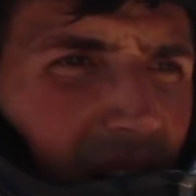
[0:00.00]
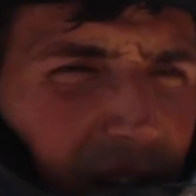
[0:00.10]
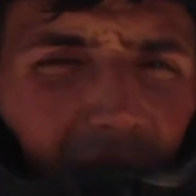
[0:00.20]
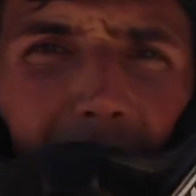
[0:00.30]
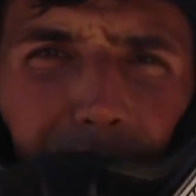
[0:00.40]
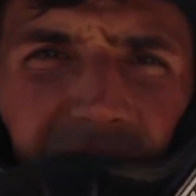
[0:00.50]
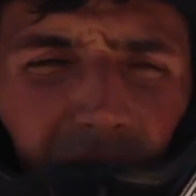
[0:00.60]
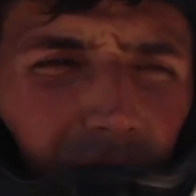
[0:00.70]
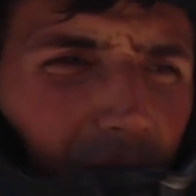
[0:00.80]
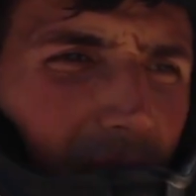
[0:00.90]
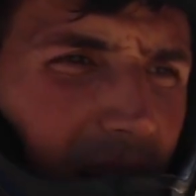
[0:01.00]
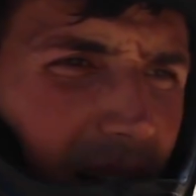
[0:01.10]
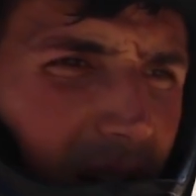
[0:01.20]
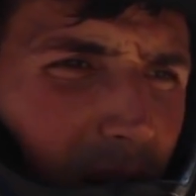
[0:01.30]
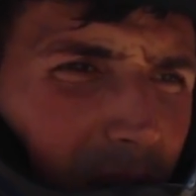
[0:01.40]
I feel happy so far. Like
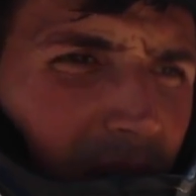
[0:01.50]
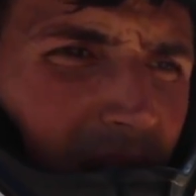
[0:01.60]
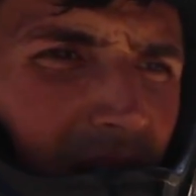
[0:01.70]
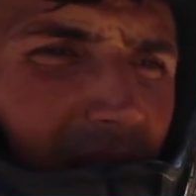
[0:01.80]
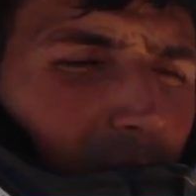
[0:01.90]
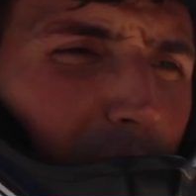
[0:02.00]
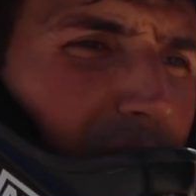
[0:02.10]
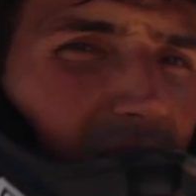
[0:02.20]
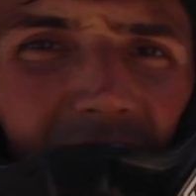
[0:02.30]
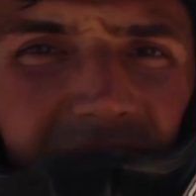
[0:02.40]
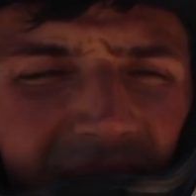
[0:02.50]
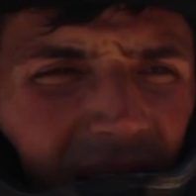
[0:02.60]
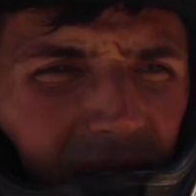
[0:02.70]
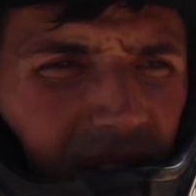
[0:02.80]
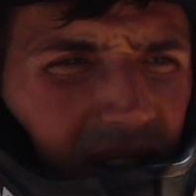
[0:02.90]
I don't feel let
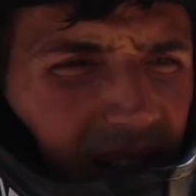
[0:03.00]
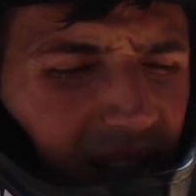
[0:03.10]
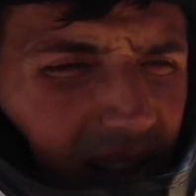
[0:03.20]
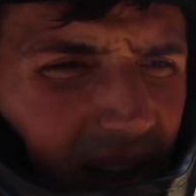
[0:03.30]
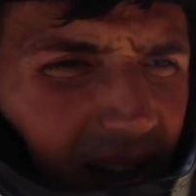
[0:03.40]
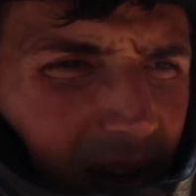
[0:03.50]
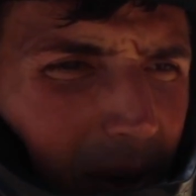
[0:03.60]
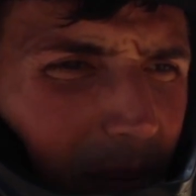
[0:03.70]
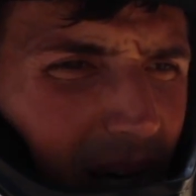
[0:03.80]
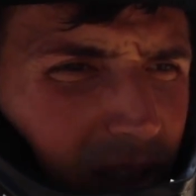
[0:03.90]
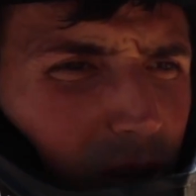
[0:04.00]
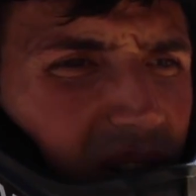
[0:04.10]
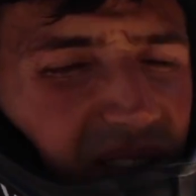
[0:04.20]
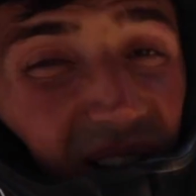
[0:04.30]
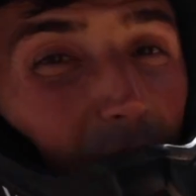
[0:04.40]
down. Like I knew
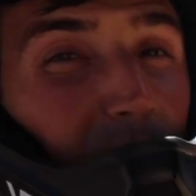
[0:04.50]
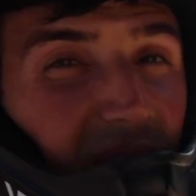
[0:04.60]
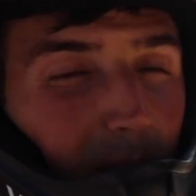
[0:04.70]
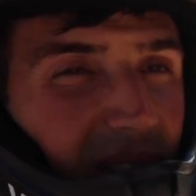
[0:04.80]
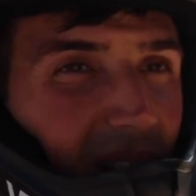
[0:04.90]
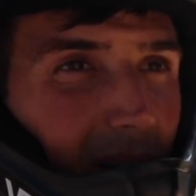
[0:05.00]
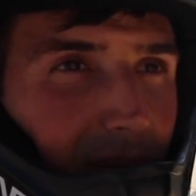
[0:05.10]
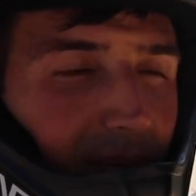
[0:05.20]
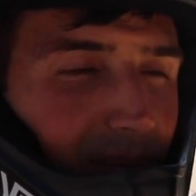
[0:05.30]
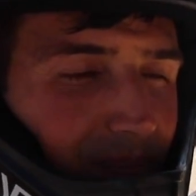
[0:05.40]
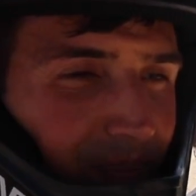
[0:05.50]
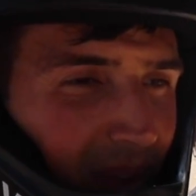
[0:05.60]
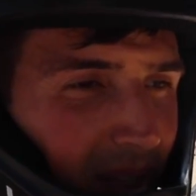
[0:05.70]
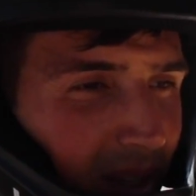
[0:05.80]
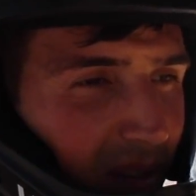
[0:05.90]
that today was gonna be tough,
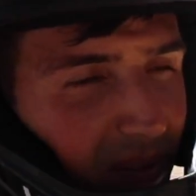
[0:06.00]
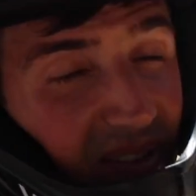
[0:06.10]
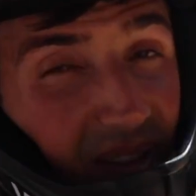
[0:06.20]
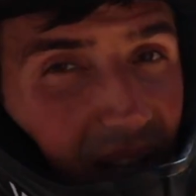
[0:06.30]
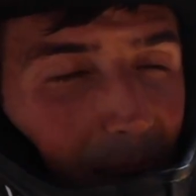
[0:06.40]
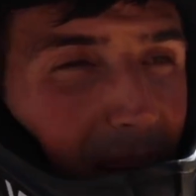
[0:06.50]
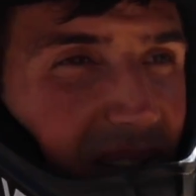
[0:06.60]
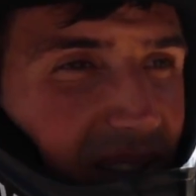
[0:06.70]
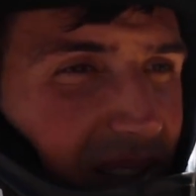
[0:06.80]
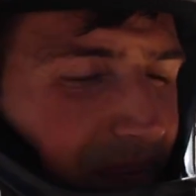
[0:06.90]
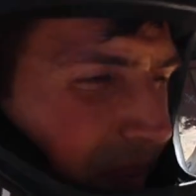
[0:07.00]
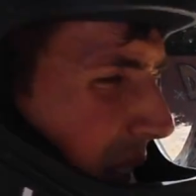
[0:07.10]
physically and mentally,